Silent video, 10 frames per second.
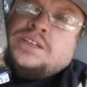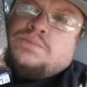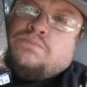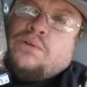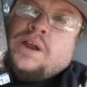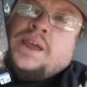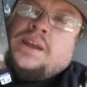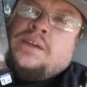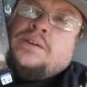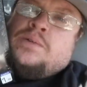It is
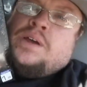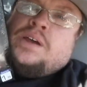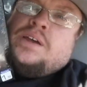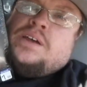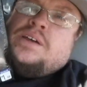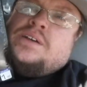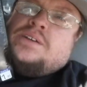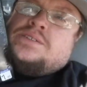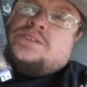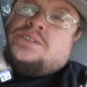brand new,
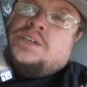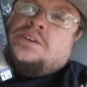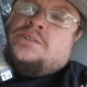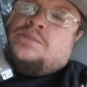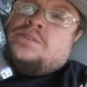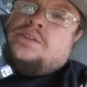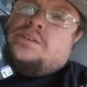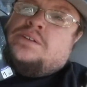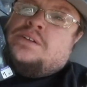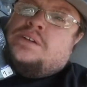sealed,
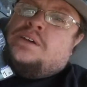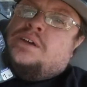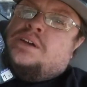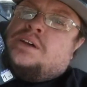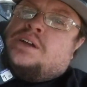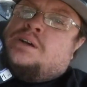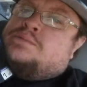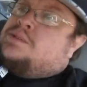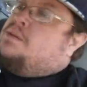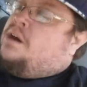
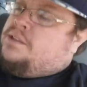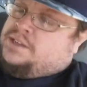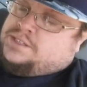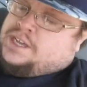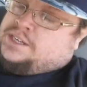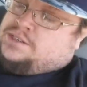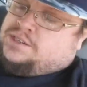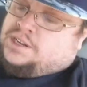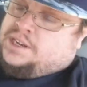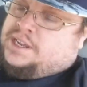comes with all these
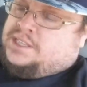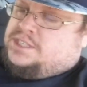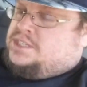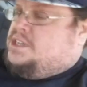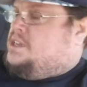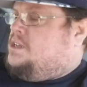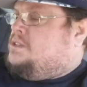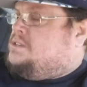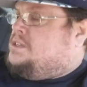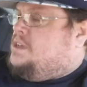extra deleted
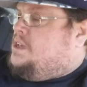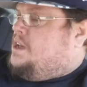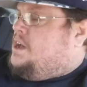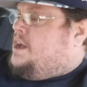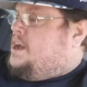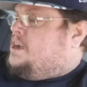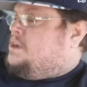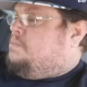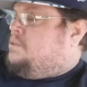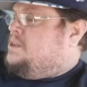scenes, uh,
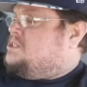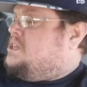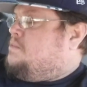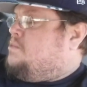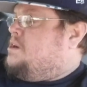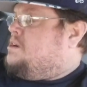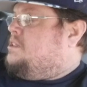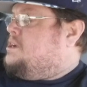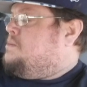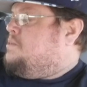complete set of rare
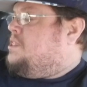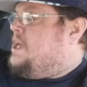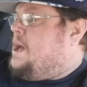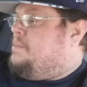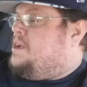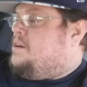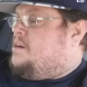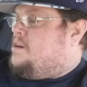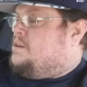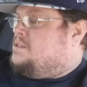collectible lobby
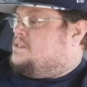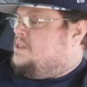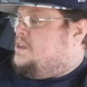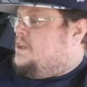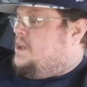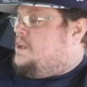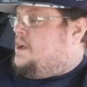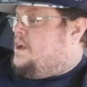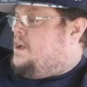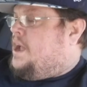cards,
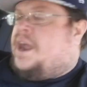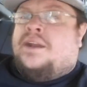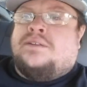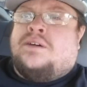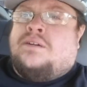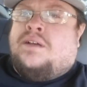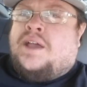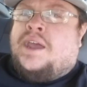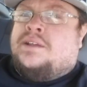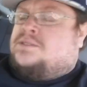uh, eight in all,
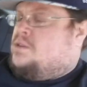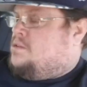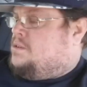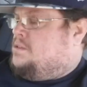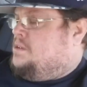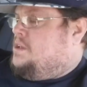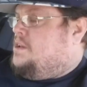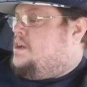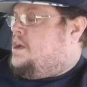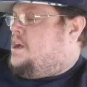eight in total,
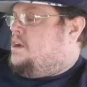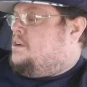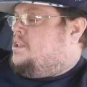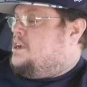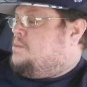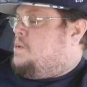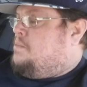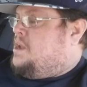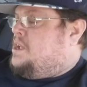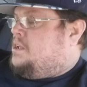uh, collectible
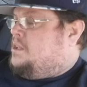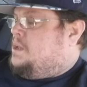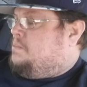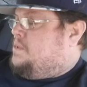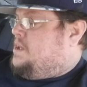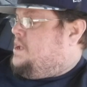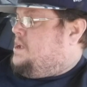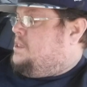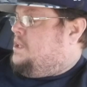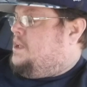money clip,
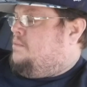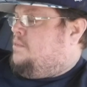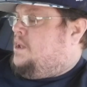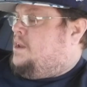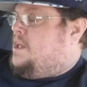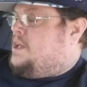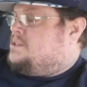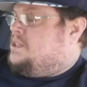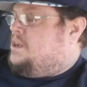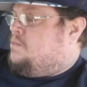and the, it, it
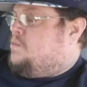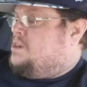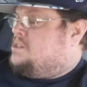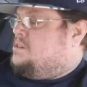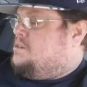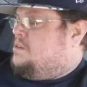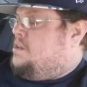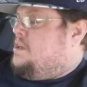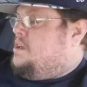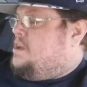has the original
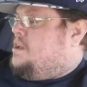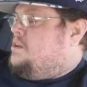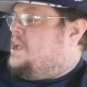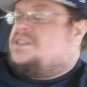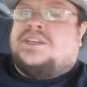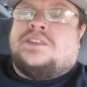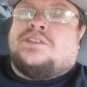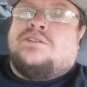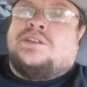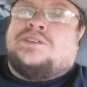
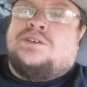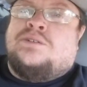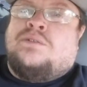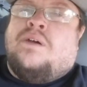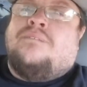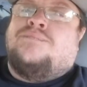1932